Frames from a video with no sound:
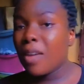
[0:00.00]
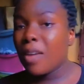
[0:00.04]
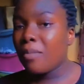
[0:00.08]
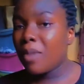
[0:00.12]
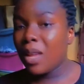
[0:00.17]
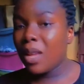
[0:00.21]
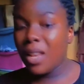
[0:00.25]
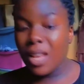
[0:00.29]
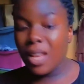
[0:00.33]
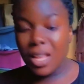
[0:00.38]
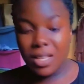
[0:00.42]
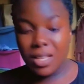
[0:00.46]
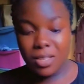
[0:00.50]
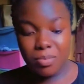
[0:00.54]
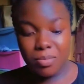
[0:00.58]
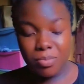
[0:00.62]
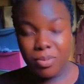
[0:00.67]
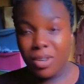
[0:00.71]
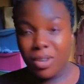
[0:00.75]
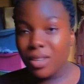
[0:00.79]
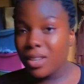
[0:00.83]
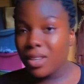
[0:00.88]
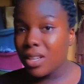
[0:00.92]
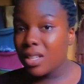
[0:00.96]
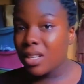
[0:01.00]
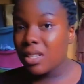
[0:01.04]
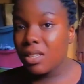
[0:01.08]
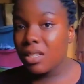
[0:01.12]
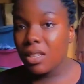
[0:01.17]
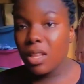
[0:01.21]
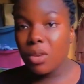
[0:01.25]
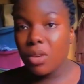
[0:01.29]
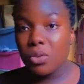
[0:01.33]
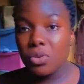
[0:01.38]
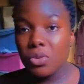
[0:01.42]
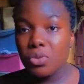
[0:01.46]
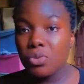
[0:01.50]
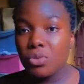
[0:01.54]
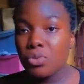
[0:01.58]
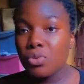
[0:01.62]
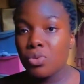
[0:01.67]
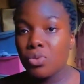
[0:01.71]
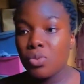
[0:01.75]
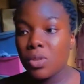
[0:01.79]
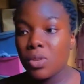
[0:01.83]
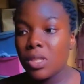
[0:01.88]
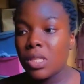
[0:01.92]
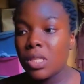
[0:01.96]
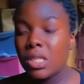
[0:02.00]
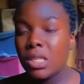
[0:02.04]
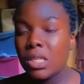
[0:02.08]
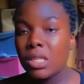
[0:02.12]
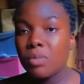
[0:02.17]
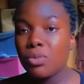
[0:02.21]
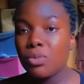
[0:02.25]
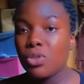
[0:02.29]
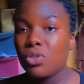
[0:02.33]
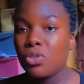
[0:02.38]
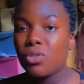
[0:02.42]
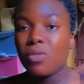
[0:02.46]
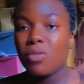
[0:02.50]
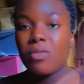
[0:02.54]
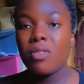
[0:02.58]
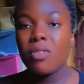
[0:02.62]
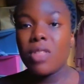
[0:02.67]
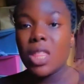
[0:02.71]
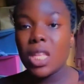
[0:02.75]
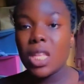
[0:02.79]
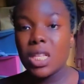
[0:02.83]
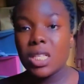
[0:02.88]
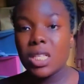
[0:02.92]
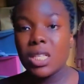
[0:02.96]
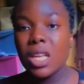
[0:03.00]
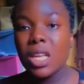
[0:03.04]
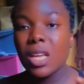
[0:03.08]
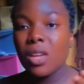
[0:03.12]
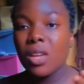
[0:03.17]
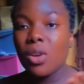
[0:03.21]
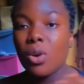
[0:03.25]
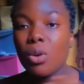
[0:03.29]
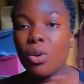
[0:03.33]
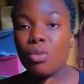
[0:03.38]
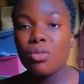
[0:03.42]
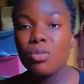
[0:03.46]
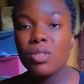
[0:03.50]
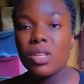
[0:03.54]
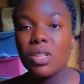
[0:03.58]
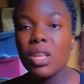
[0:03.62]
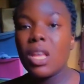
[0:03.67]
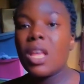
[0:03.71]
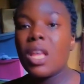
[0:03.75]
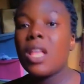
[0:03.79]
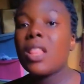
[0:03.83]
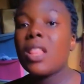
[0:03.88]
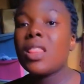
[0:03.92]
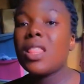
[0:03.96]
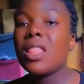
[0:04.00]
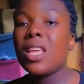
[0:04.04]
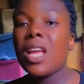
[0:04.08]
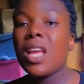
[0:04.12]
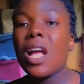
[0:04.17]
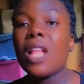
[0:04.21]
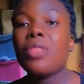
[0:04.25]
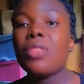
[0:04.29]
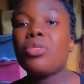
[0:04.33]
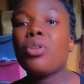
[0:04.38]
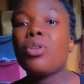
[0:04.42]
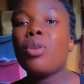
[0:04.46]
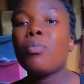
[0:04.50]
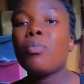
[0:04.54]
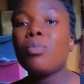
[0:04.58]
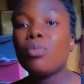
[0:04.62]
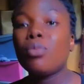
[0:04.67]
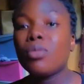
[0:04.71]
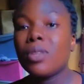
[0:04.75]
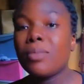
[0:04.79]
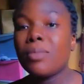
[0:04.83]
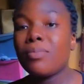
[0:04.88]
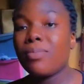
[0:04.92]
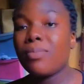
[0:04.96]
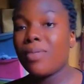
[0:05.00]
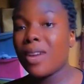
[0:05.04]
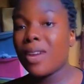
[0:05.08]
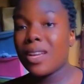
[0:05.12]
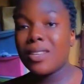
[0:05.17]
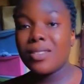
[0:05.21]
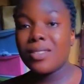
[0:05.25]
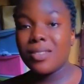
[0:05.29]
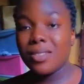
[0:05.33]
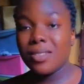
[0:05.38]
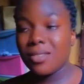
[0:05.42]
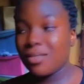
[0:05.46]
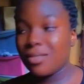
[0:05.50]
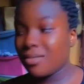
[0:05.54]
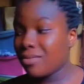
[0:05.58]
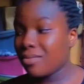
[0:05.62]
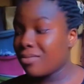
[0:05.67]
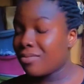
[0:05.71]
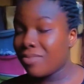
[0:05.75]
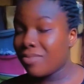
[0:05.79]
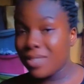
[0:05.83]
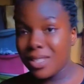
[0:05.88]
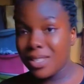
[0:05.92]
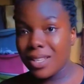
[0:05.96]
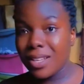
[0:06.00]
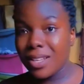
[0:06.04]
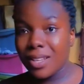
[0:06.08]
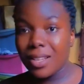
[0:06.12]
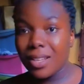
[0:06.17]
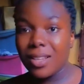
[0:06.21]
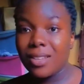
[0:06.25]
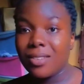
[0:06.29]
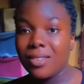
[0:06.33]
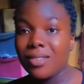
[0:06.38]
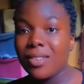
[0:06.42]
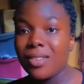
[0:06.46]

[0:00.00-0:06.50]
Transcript: My last pregnancy, that was 220. Most of the things I got, they are double the price recently.